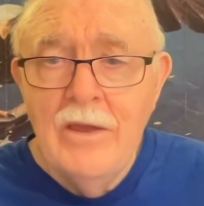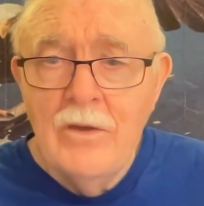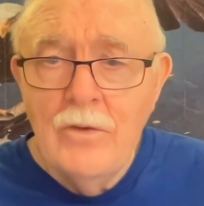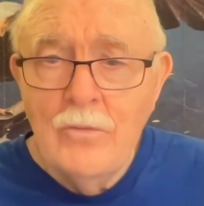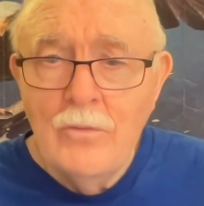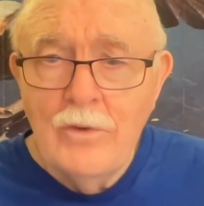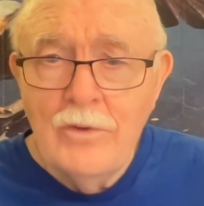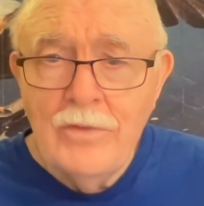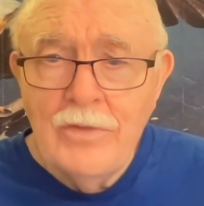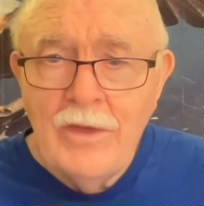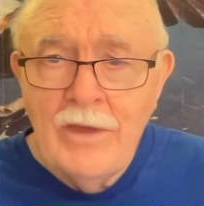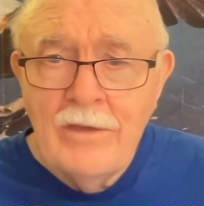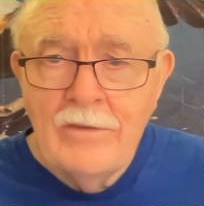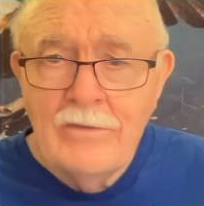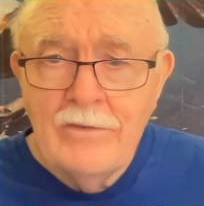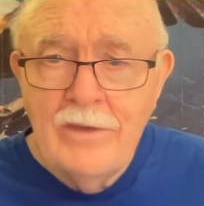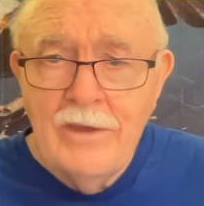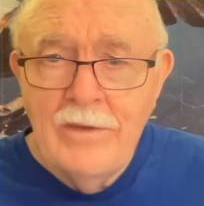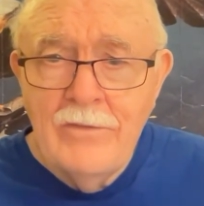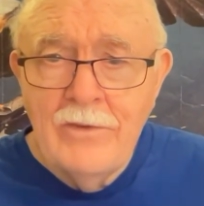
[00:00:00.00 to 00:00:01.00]
with
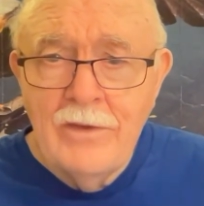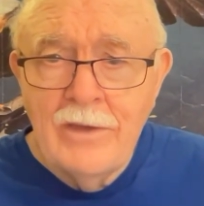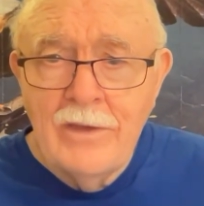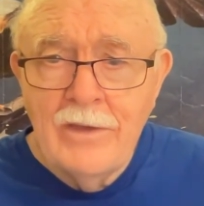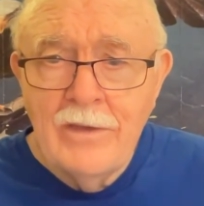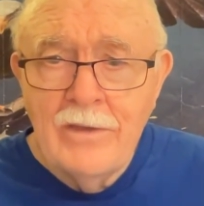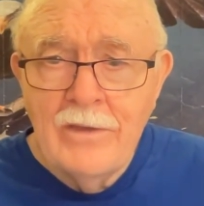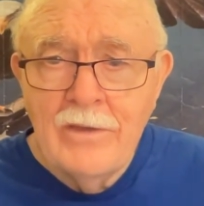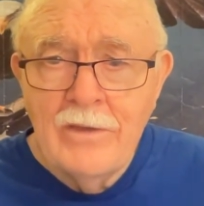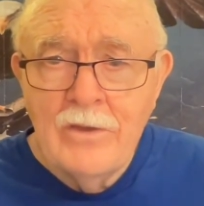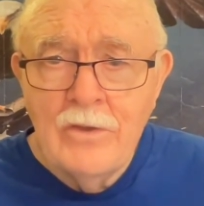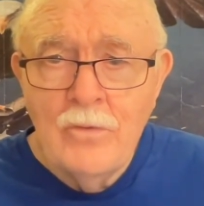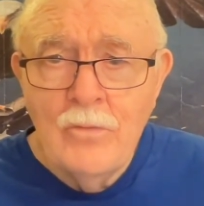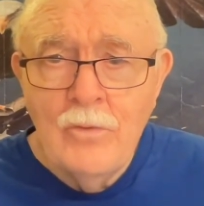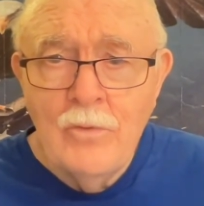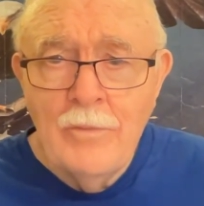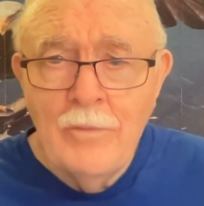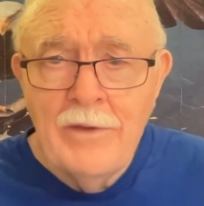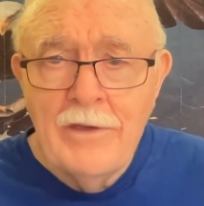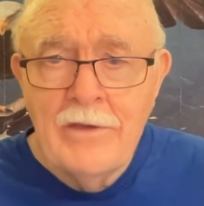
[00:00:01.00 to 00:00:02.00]
thanksgiving, you
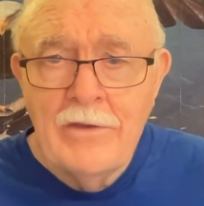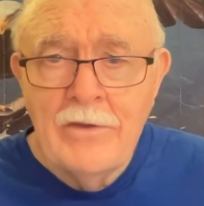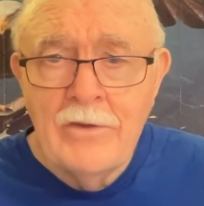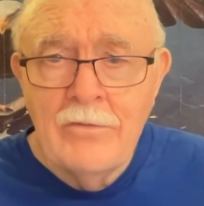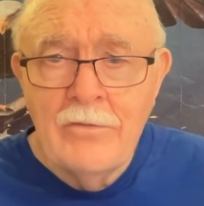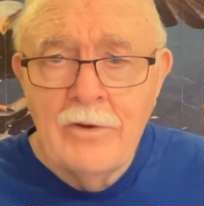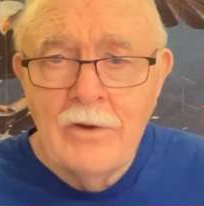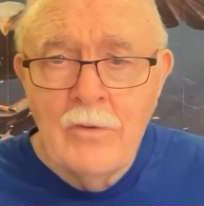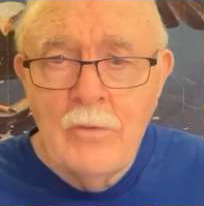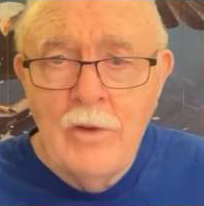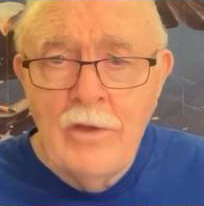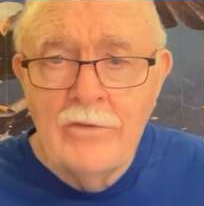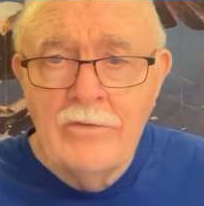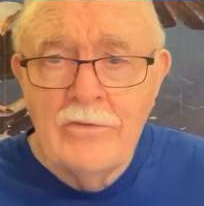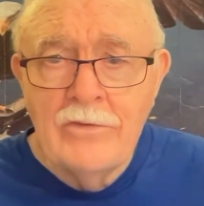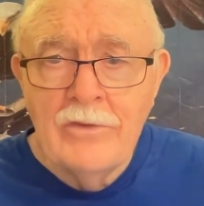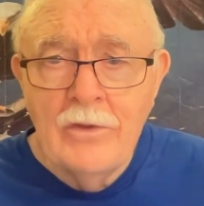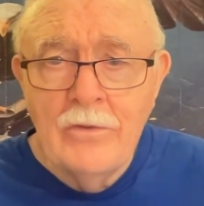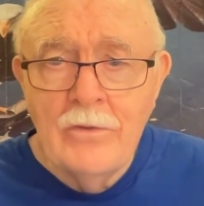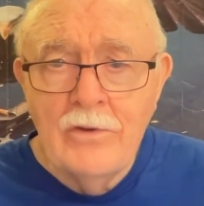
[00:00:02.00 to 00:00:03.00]
will make your requests
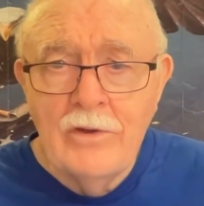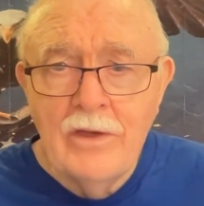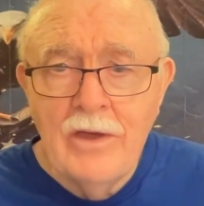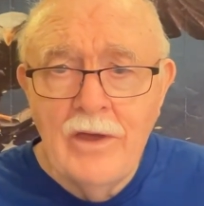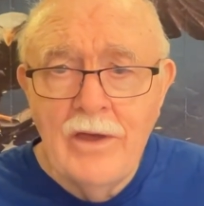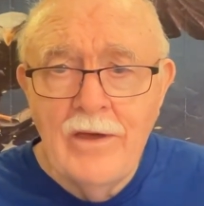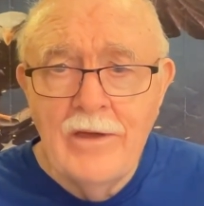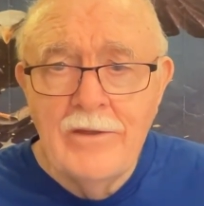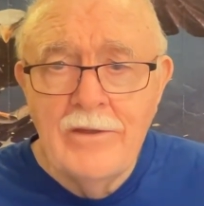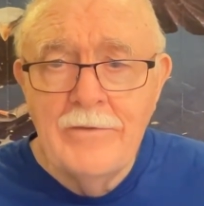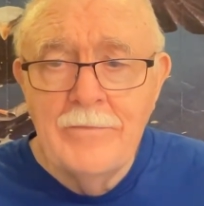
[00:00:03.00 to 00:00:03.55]
known to God.